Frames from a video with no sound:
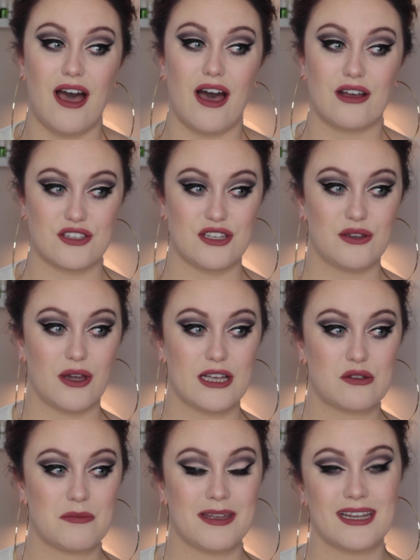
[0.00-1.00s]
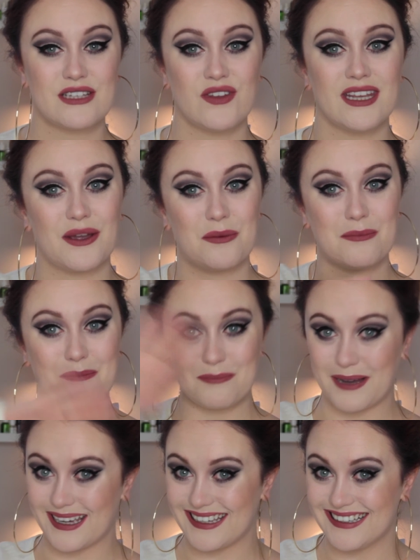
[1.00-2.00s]
I'll see you guys with my next video.
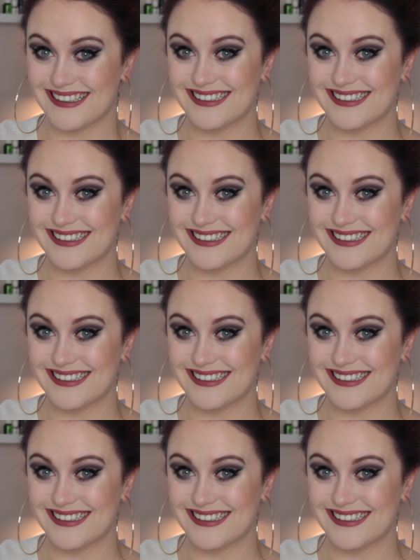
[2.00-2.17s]
Bye.